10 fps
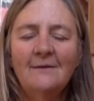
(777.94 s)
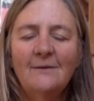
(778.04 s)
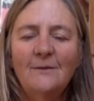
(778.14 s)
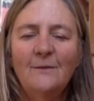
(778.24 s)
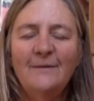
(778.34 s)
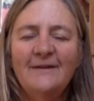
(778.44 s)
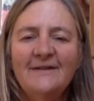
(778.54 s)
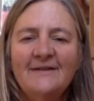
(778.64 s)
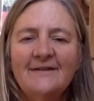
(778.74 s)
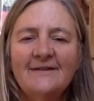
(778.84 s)

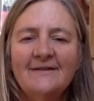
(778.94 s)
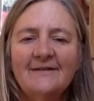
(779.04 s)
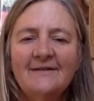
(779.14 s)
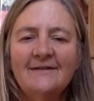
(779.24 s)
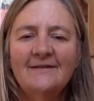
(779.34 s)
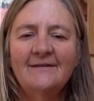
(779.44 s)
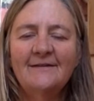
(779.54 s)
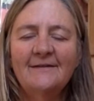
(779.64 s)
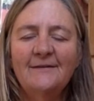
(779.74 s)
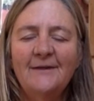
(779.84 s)
orbits
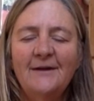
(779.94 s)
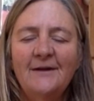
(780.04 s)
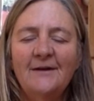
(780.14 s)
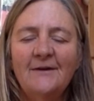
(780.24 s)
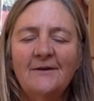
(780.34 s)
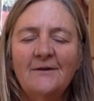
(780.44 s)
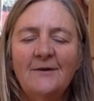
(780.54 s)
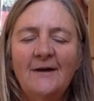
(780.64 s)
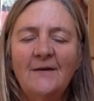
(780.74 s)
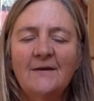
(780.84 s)
of the earth
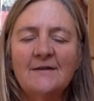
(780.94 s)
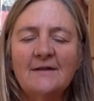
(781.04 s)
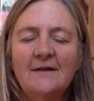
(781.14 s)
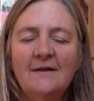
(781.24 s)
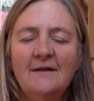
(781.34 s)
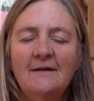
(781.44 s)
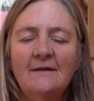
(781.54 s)
around the sun